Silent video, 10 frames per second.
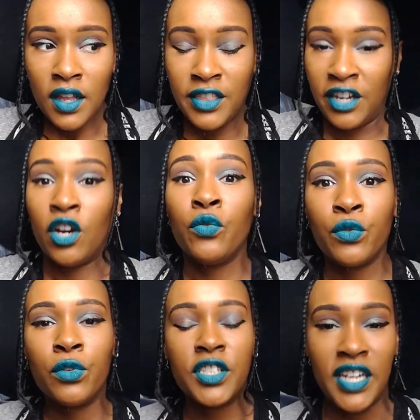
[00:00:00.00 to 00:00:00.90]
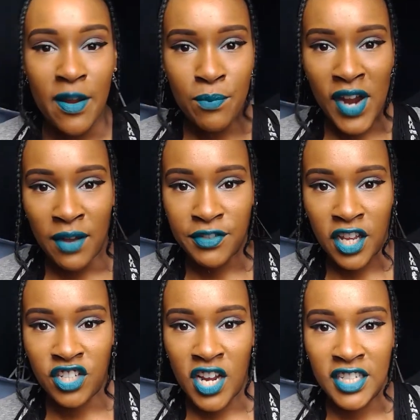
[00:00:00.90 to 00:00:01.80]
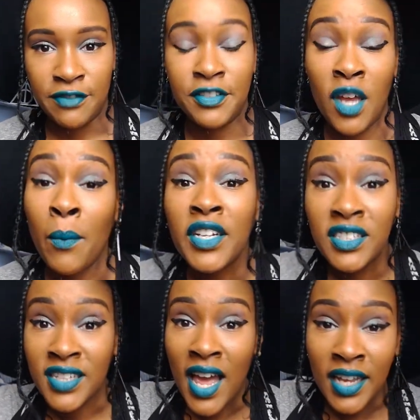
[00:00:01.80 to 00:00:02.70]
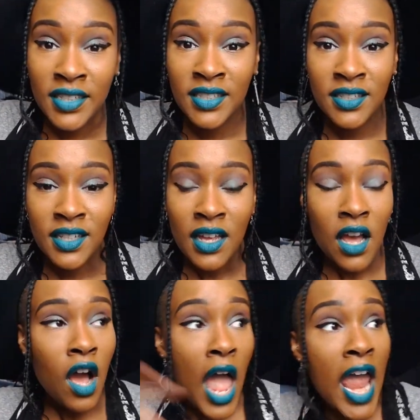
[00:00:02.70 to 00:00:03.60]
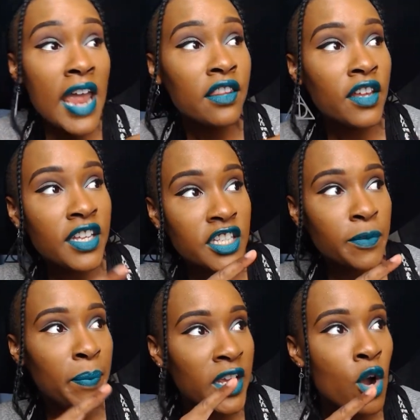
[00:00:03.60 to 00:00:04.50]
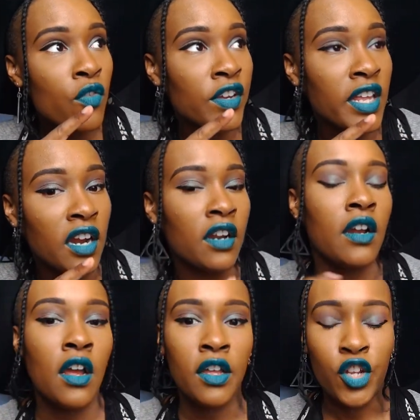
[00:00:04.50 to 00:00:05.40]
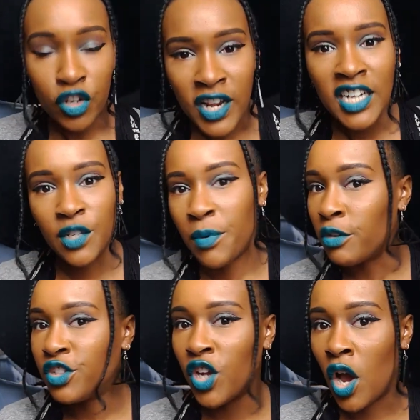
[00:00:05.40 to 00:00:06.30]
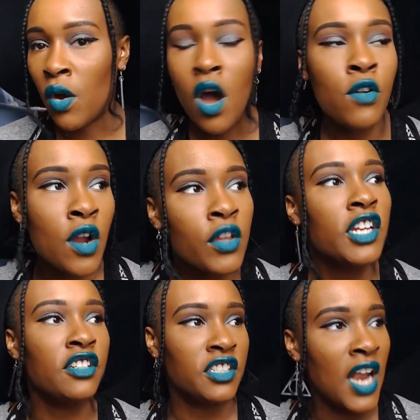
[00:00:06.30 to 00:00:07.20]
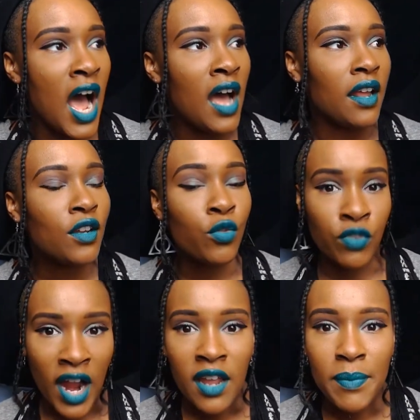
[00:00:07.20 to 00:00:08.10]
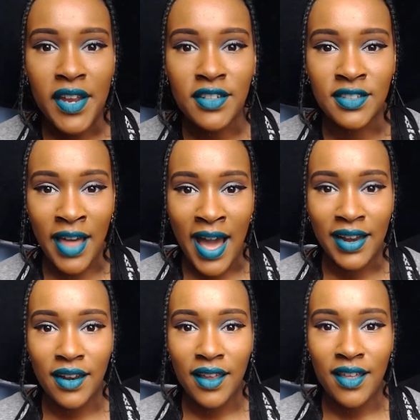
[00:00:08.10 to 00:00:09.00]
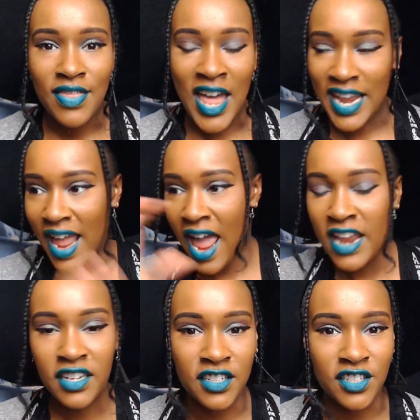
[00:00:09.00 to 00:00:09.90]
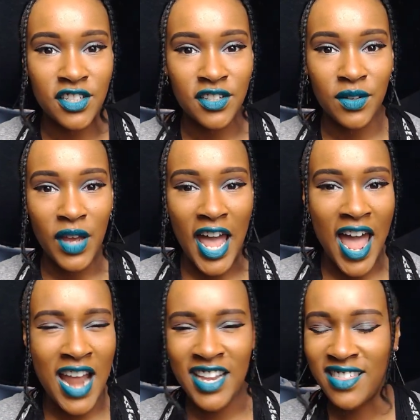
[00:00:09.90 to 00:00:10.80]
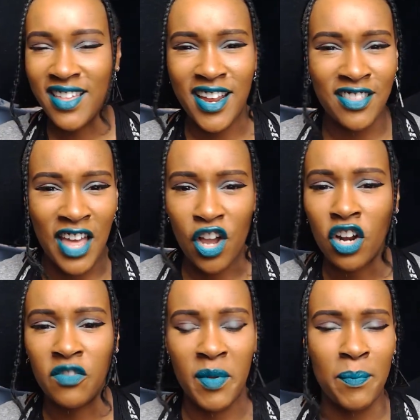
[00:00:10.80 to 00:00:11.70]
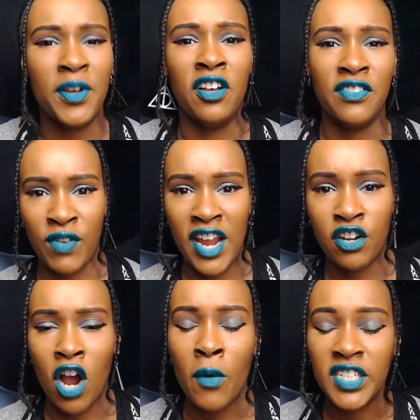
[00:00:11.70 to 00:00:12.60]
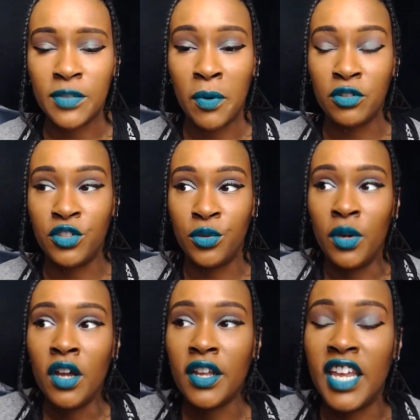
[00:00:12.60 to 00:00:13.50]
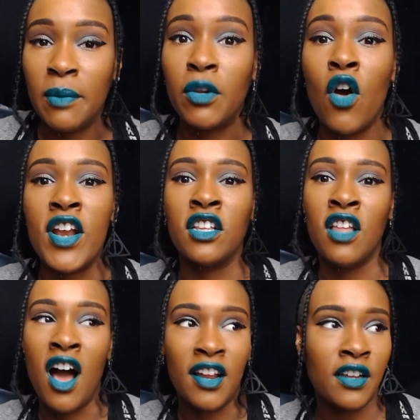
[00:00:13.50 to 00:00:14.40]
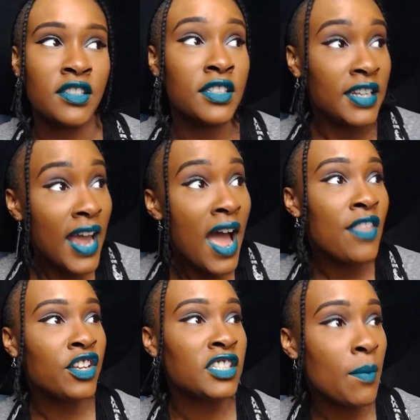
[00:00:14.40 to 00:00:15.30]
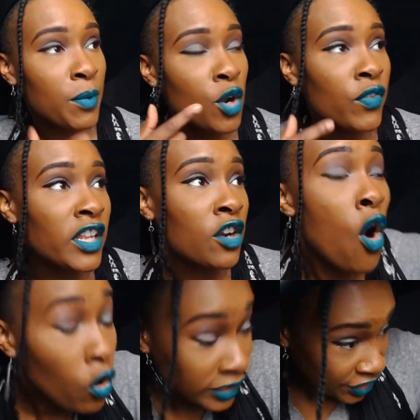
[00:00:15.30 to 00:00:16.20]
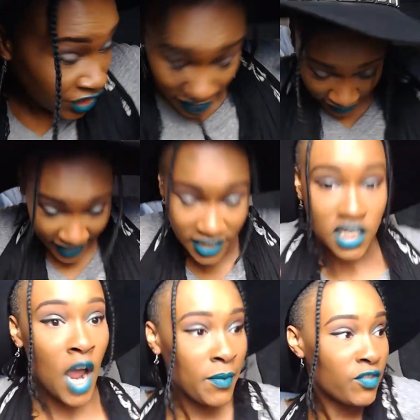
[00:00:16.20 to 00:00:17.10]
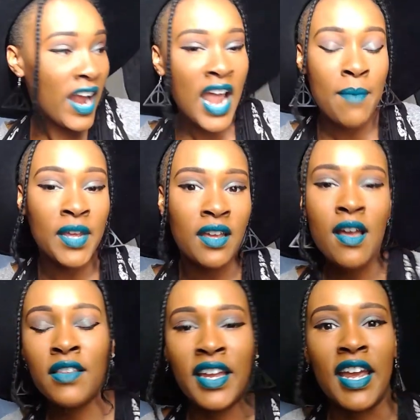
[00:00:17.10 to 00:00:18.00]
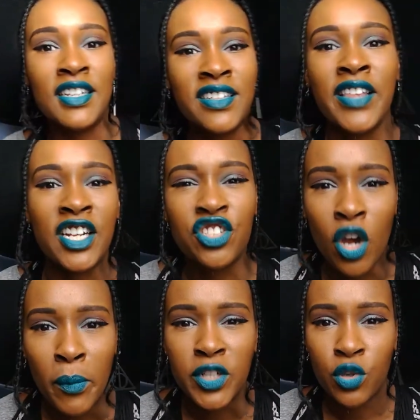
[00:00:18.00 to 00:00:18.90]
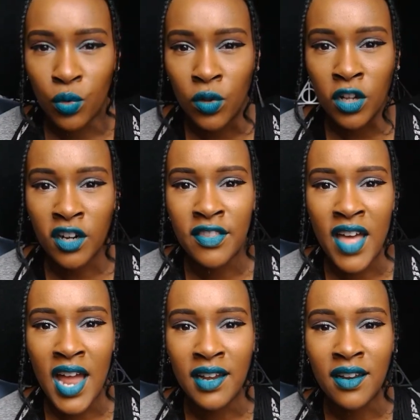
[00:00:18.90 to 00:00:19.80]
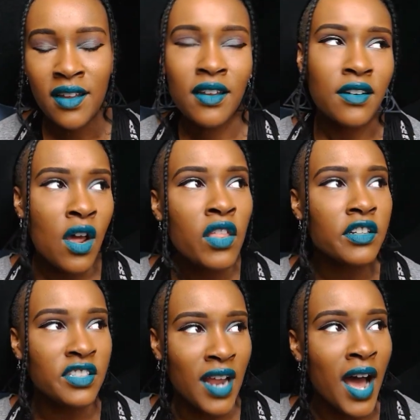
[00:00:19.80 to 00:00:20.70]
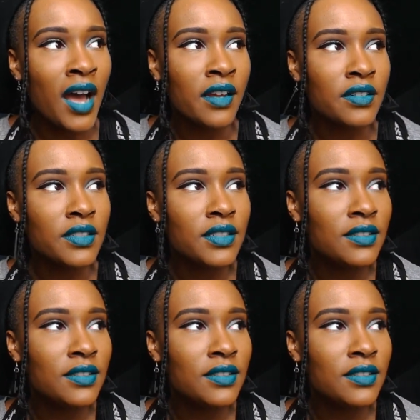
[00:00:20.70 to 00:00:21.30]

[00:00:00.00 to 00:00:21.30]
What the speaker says: There are rules to improv, such as if someone says, hey, look at this bee over there, you're not supposed to go, oh no, there's not, right? Because that ends anything that could have been built, right? You're always supposed to keep going along. Because yeah, there's that bee over there, holy shit, like it's coming right at me. Like, isn't that so much cooler than, no, there's not.